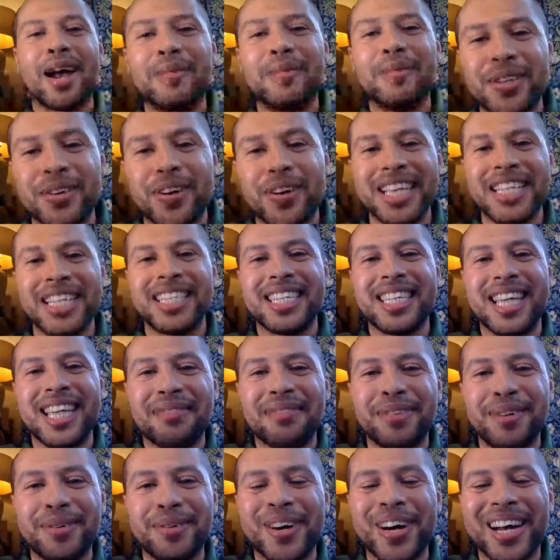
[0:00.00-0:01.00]
So I see
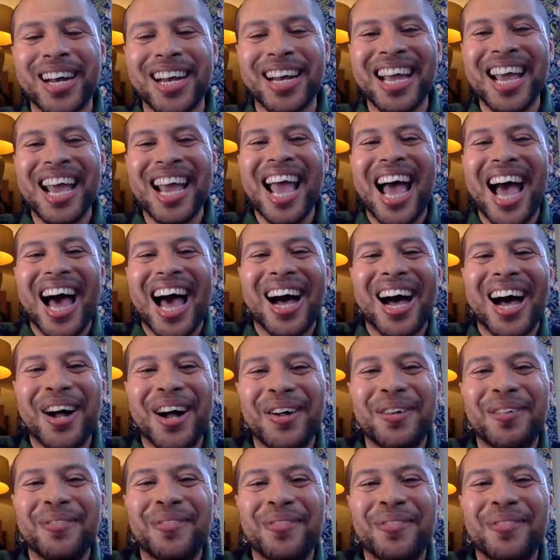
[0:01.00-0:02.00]
everyone,
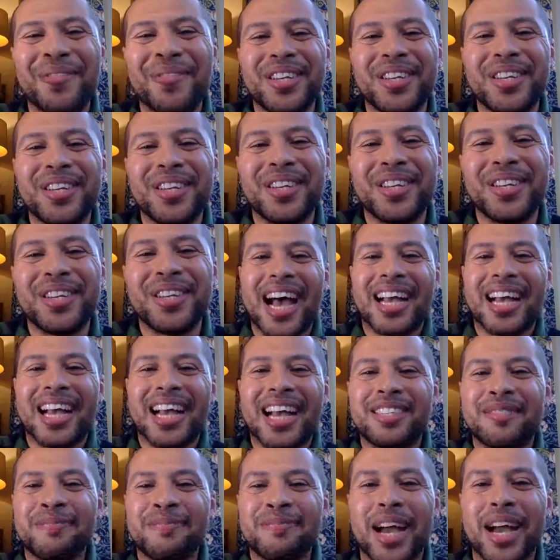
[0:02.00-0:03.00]

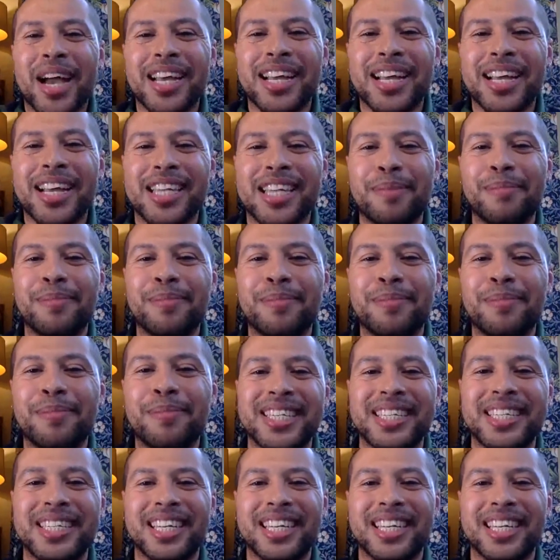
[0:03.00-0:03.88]
as my contemporaries,